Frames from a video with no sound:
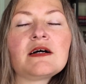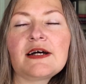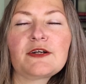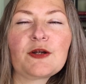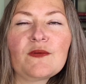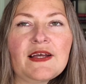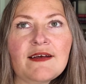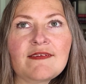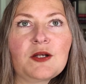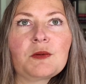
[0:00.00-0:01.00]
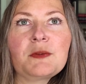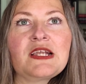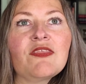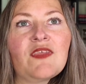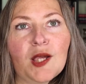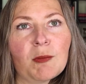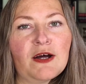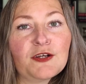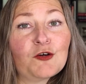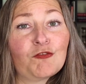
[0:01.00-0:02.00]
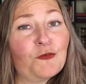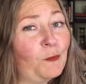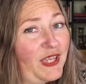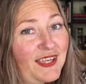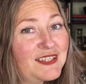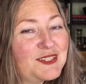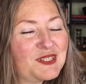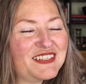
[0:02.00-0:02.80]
I don't know. Like I said, I'm going to think about it over the weekend.